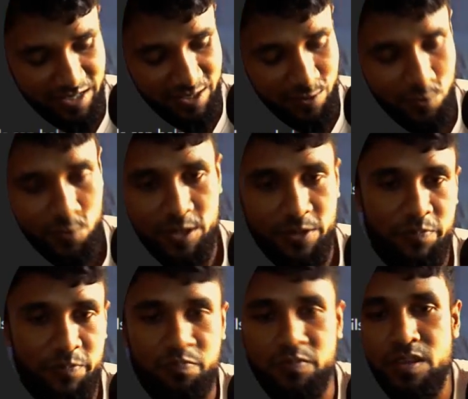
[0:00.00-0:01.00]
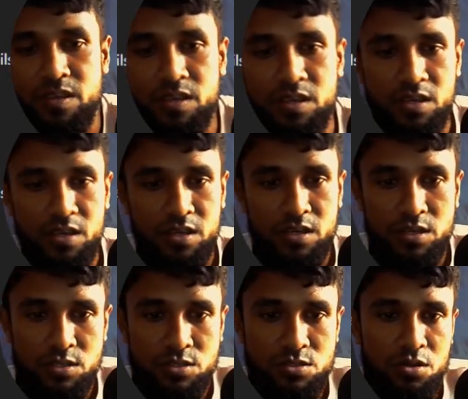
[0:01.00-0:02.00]
Okay,
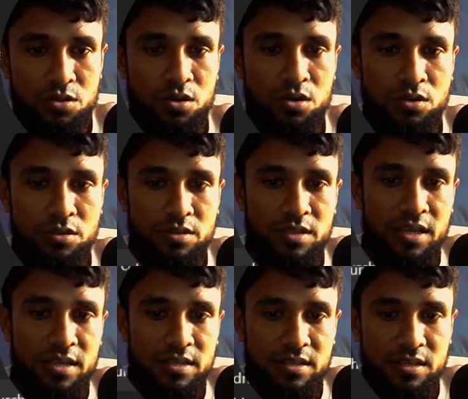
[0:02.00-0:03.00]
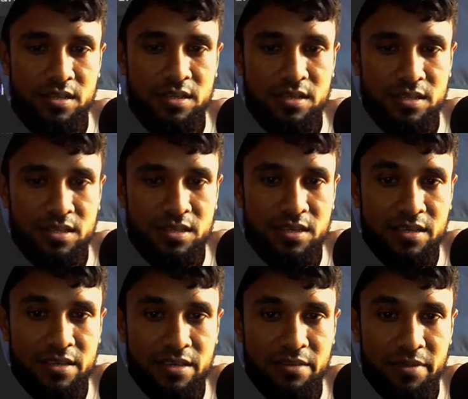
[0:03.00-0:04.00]
so then
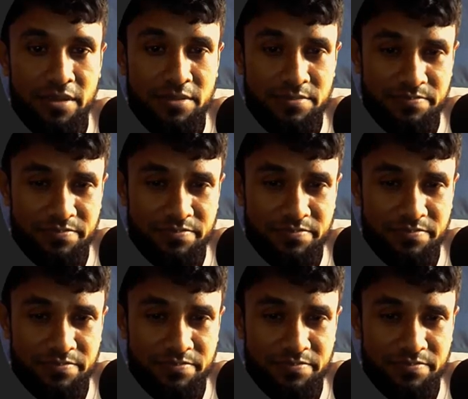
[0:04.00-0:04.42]
he give a